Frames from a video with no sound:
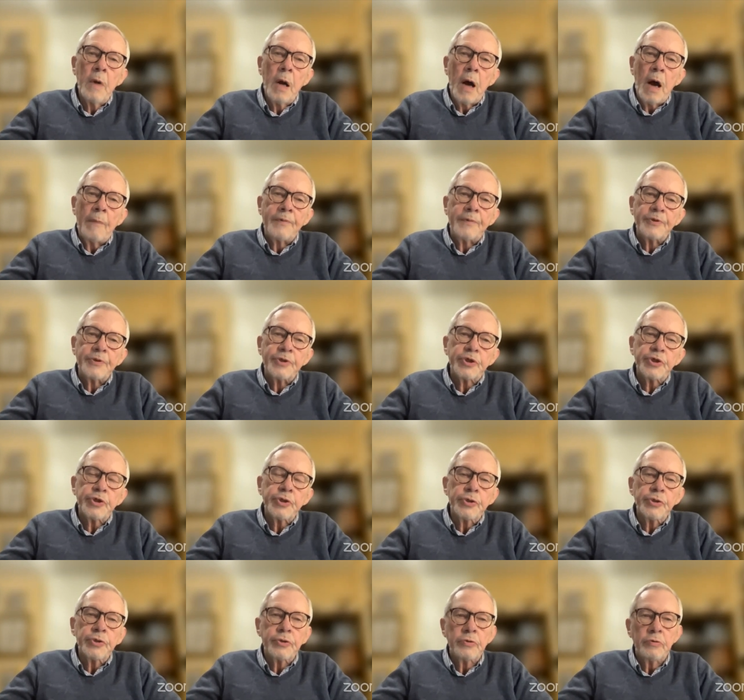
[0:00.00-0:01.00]

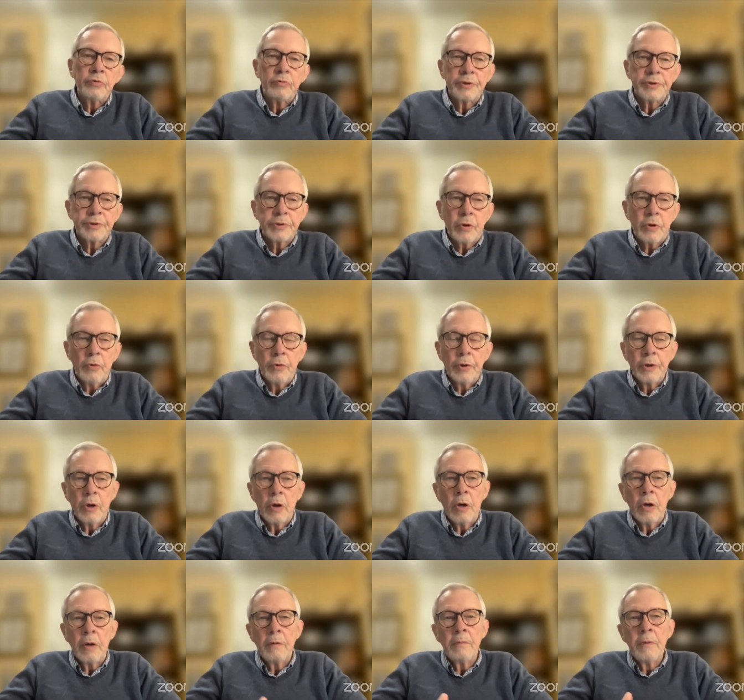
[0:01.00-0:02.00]
opposition to what's going
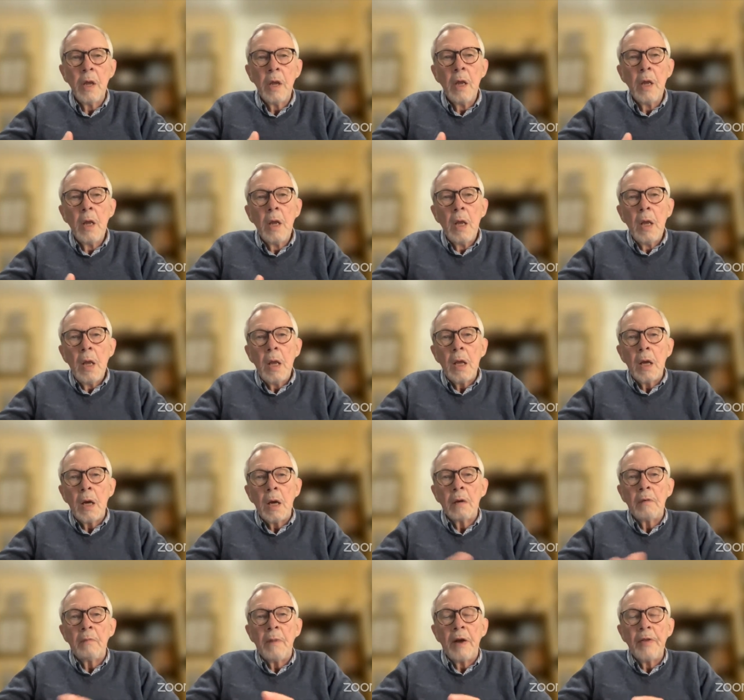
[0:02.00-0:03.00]
on
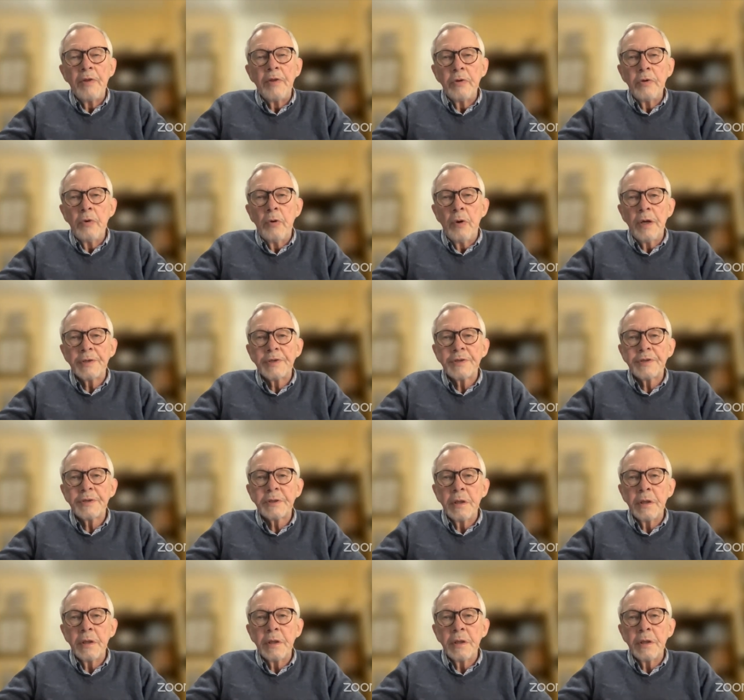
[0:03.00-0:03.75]
uh, by the U.S.